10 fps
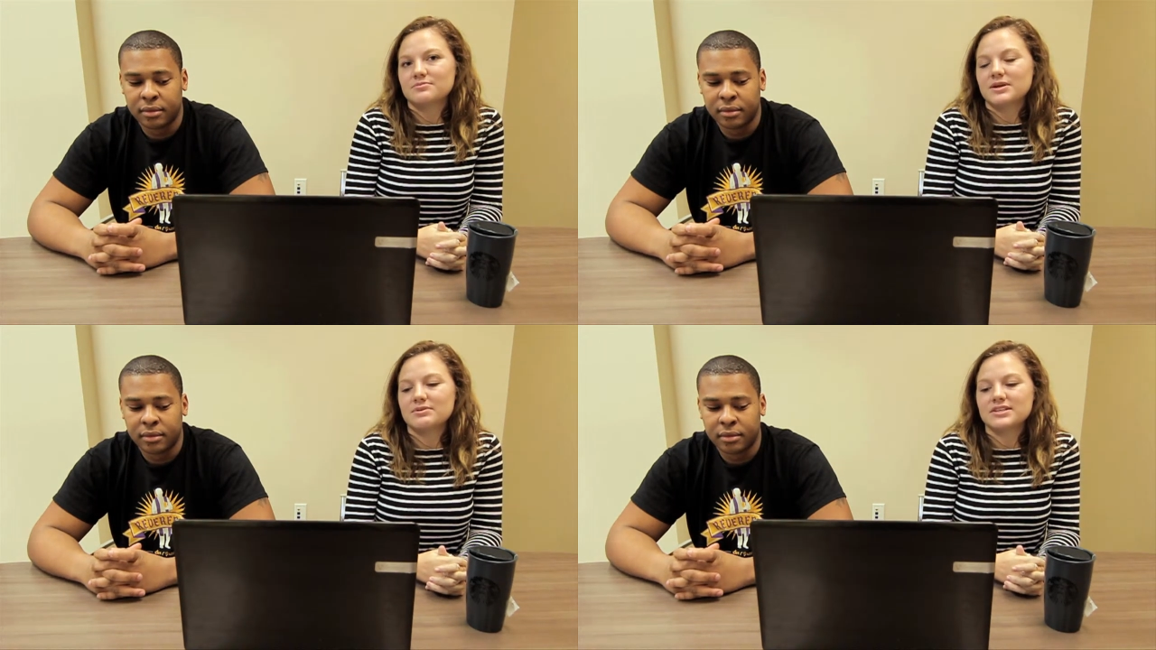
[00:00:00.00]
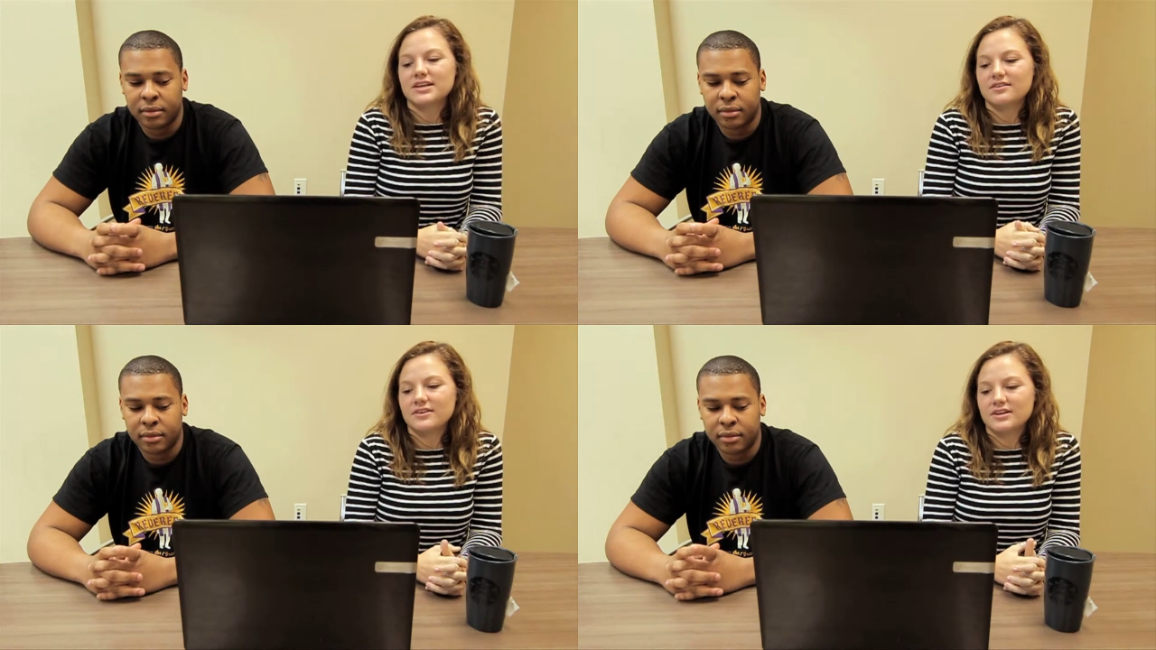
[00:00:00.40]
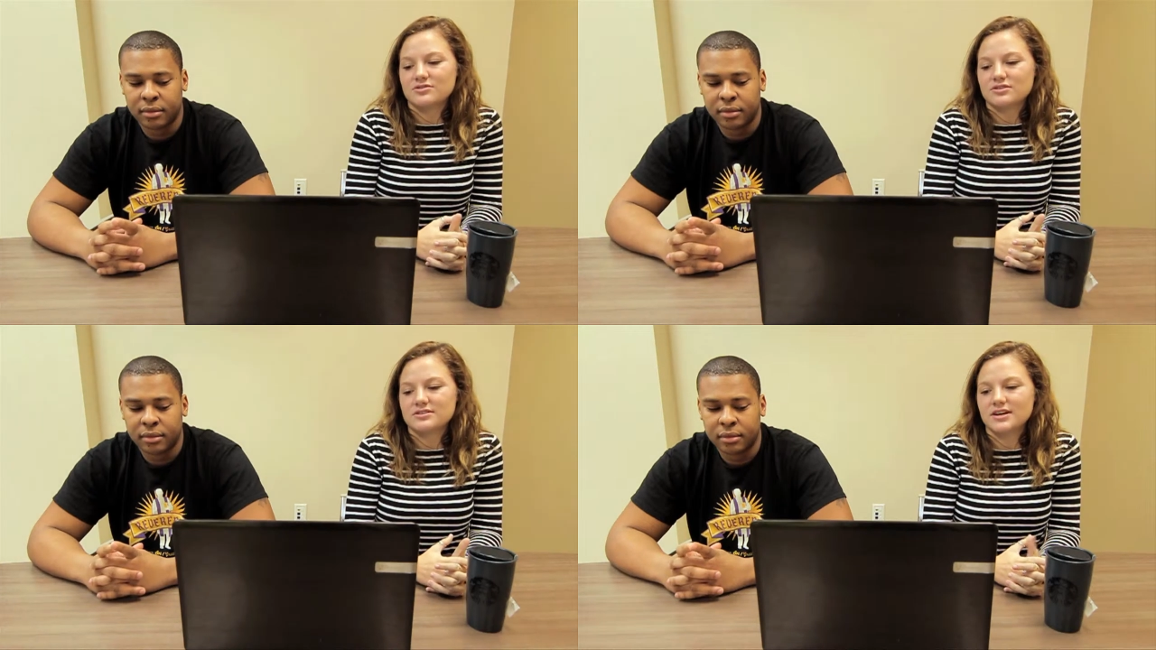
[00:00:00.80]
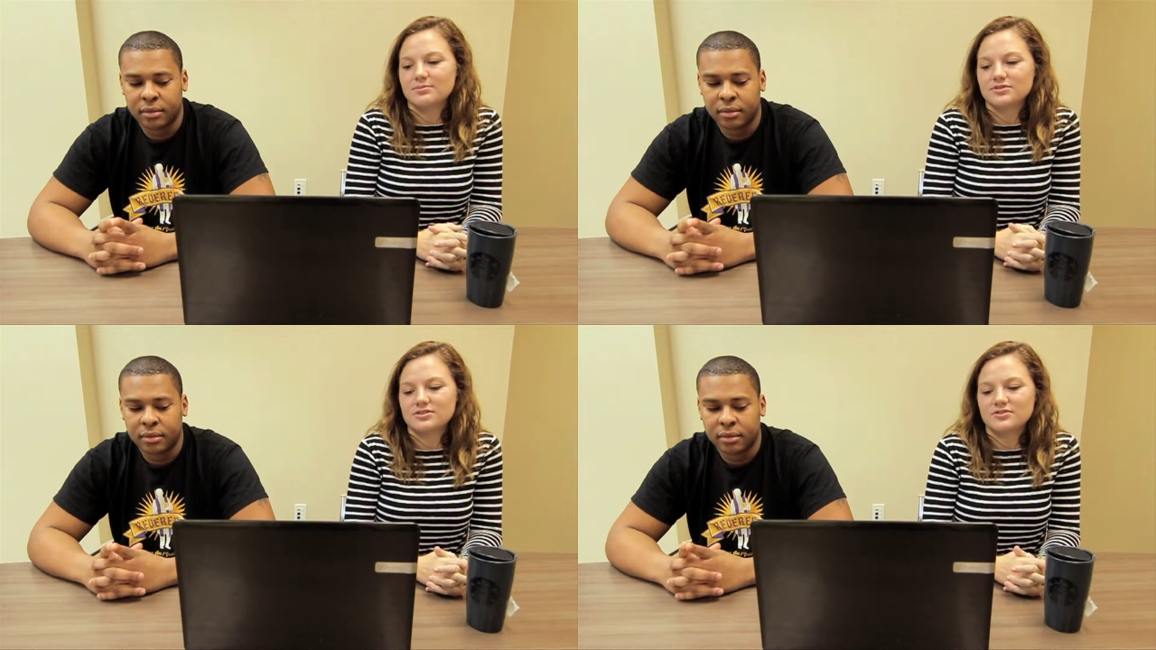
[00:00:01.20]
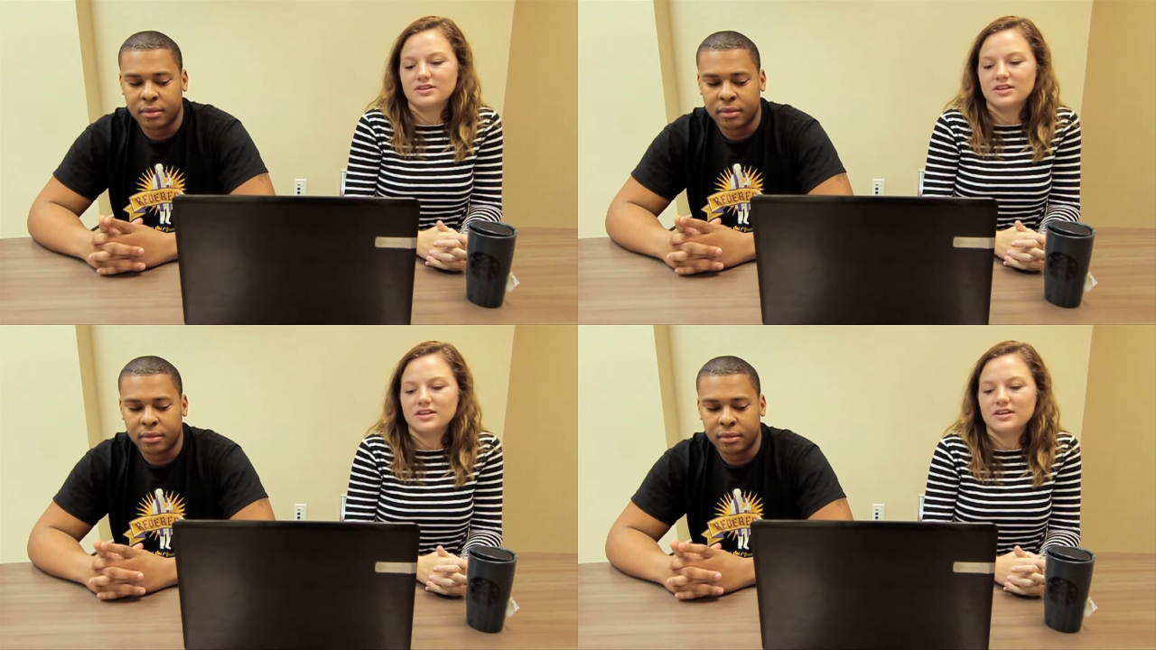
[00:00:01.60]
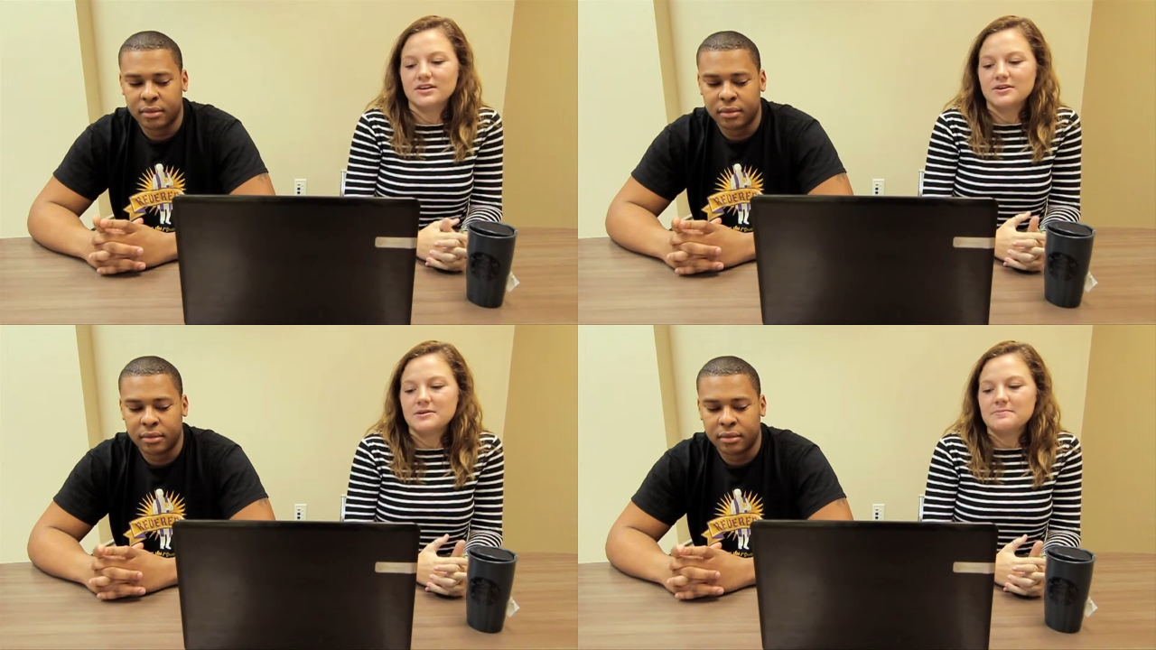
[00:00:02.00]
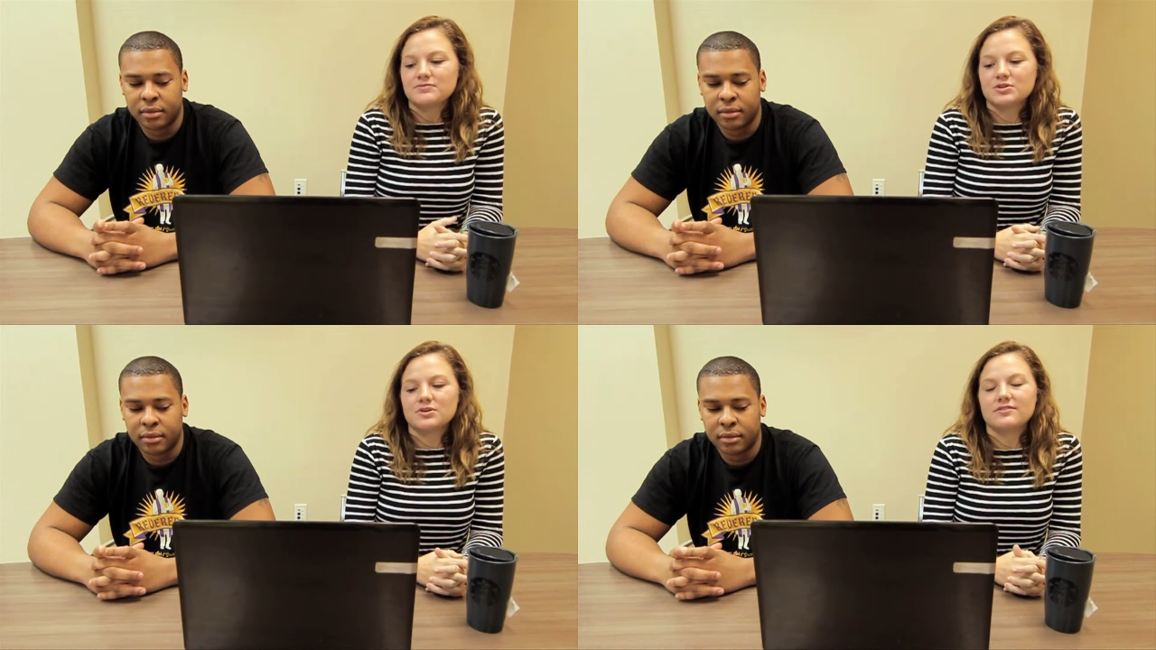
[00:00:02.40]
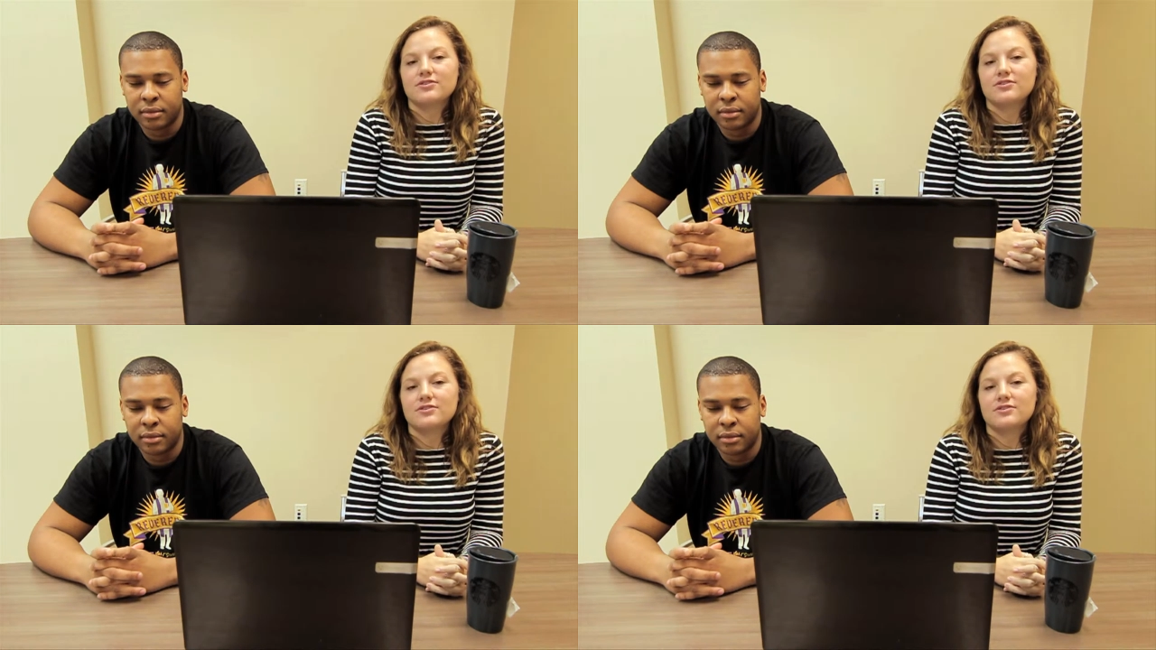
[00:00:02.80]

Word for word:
Speaker 1: Maybe take advantage of this opportunity to really